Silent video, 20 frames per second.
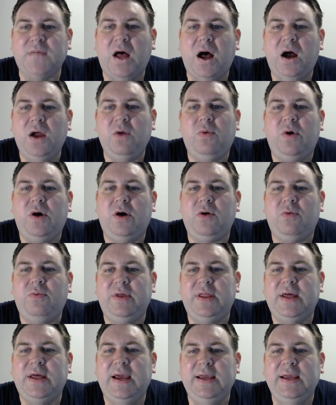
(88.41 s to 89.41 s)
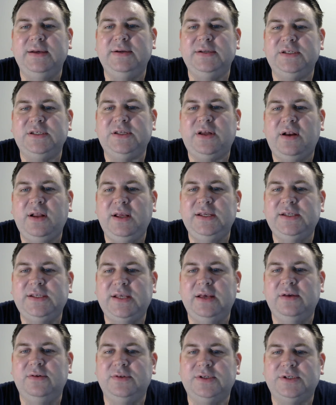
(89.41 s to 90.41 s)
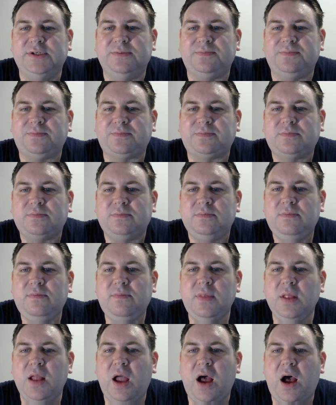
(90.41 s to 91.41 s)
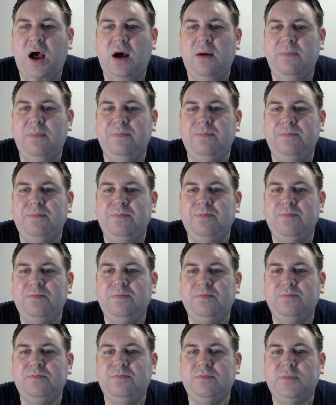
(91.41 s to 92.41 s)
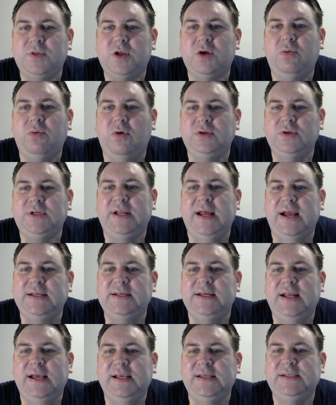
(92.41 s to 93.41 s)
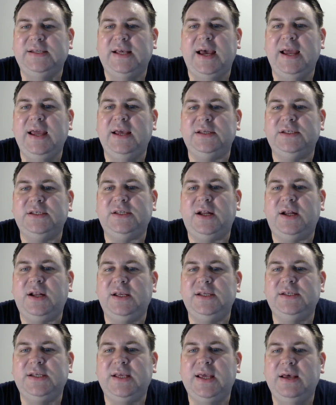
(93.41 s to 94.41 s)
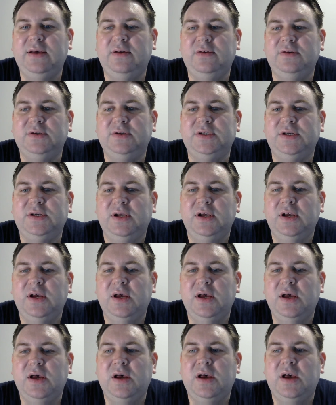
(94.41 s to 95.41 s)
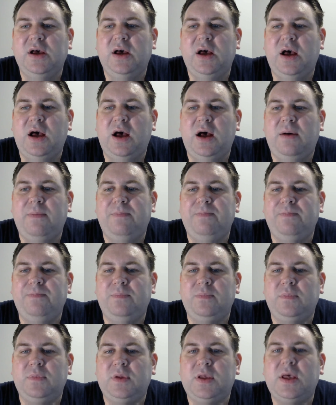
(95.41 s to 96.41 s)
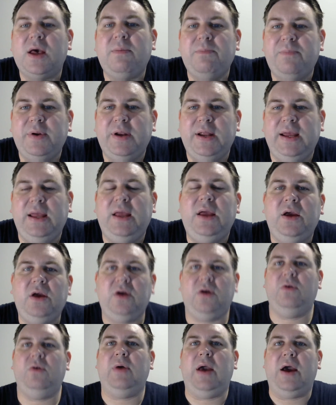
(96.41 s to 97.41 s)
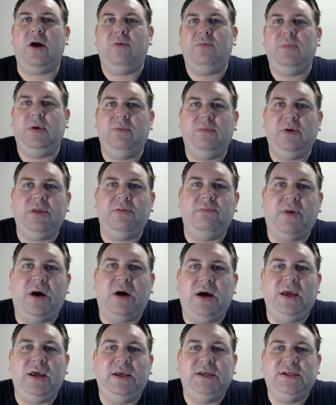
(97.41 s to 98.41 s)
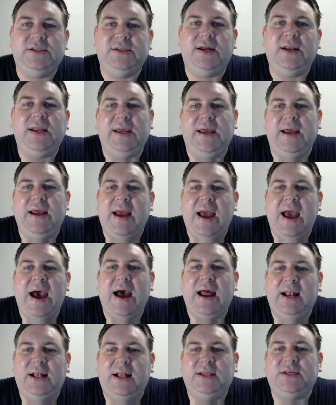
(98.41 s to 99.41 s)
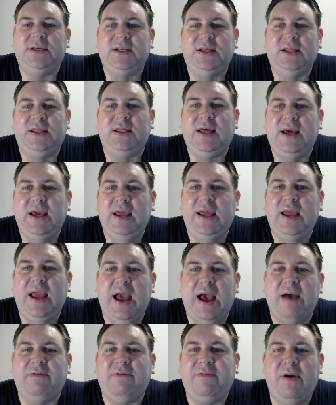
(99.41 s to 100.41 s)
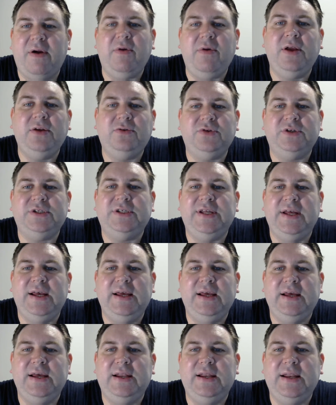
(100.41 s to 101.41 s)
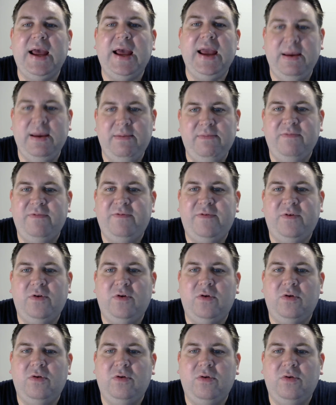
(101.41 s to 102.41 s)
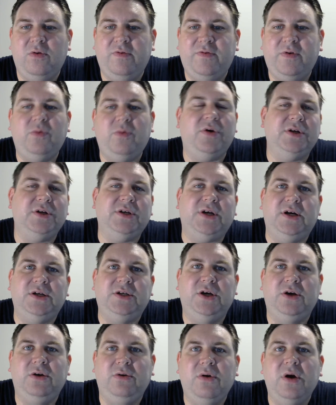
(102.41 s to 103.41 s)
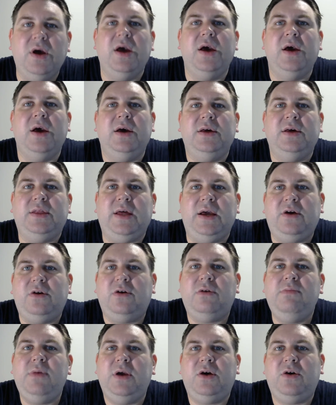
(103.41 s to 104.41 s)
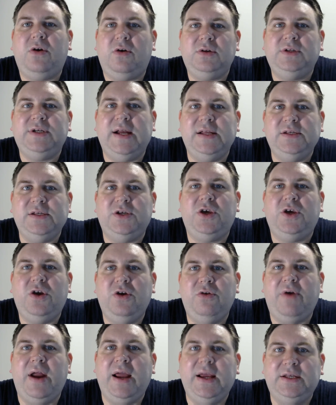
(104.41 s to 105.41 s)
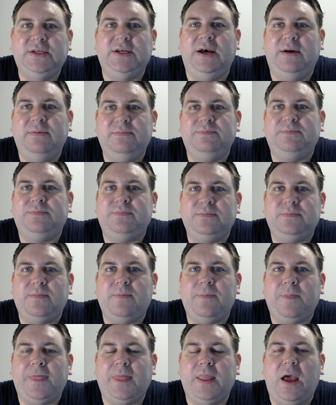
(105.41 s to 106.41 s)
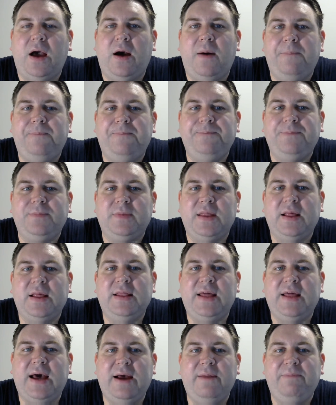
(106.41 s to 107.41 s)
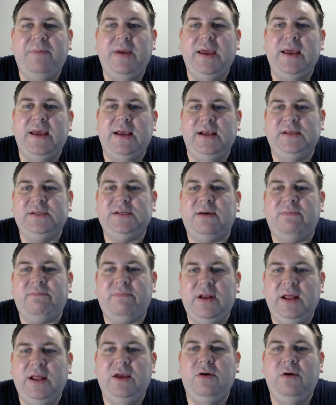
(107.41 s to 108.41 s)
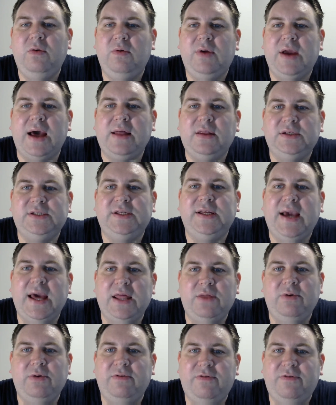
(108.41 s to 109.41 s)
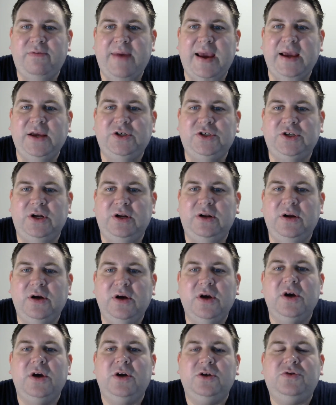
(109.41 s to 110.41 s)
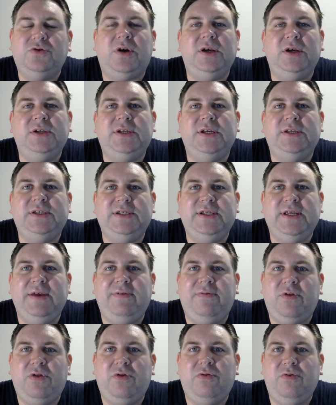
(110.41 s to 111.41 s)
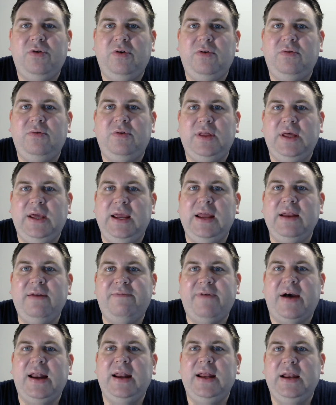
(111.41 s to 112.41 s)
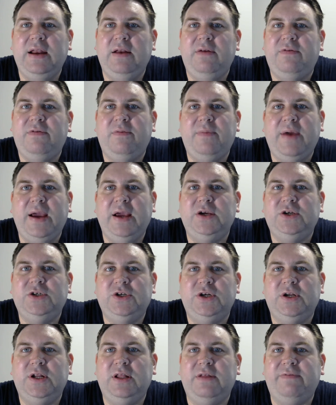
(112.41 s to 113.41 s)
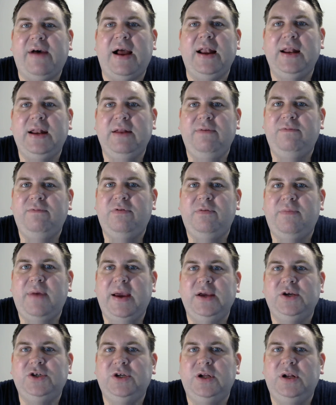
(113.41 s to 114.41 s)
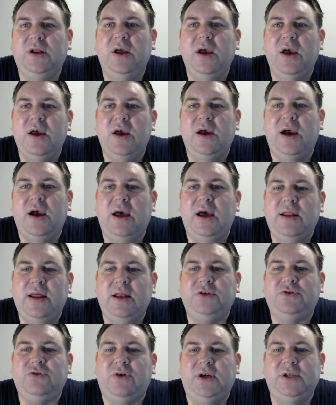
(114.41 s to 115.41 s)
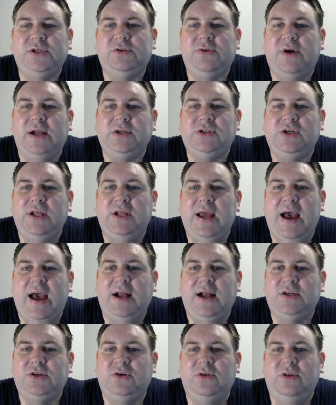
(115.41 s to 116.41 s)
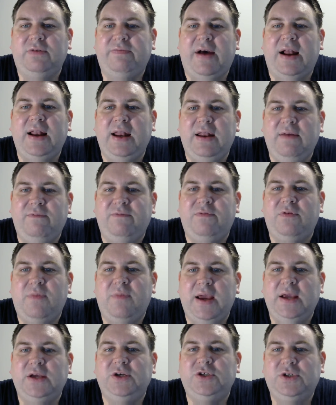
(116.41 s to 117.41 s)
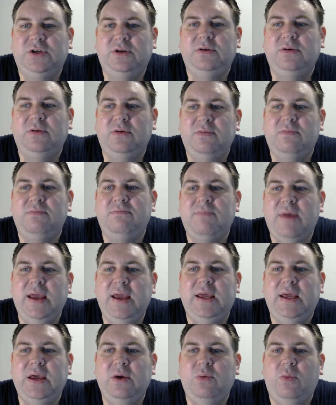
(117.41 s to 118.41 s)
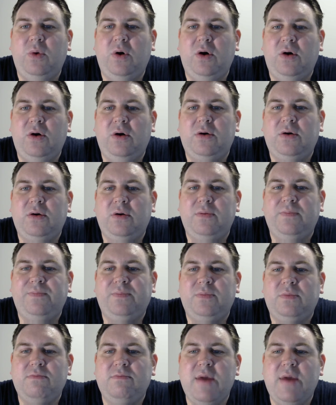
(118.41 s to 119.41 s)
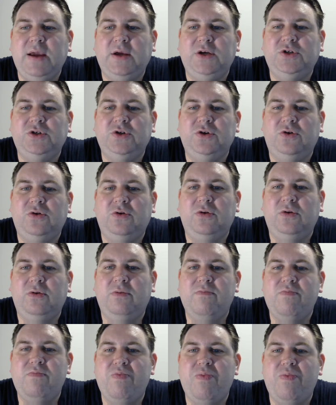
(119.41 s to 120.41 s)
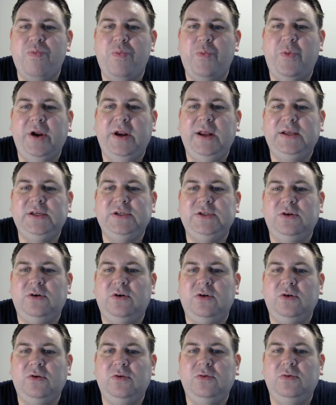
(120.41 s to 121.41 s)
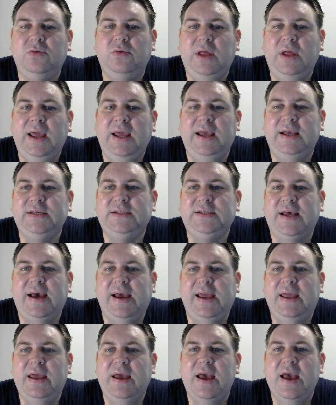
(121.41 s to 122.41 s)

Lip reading: I work with a study skills coordinator, let's say, a study skills company who help me with my studying, and they have a very interesting name for what I do. They call me a content curator. That being somebody who gathers together information, tries to sift through the invalid information and the valid information, and then tries to actually act on the valid information, make it work, make sure that it's not all hearsay,